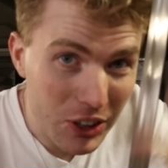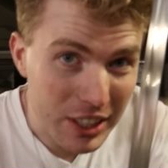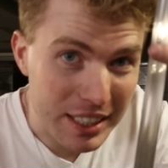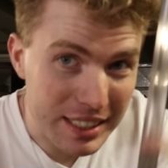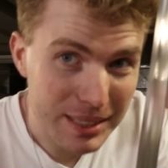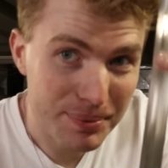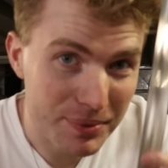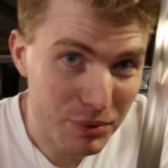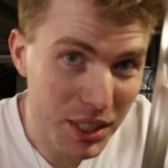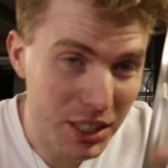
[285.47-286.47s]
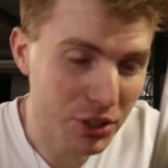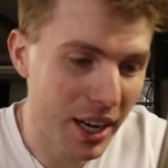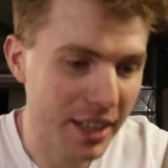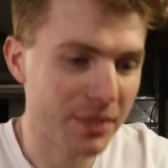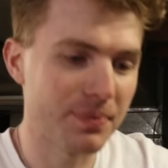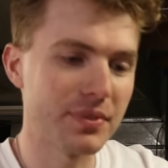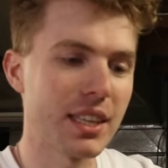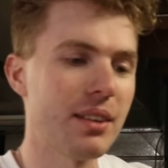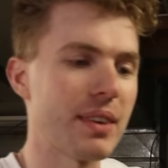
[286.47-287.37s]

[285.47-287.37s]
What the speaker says: Look at this, I'm really trying to kill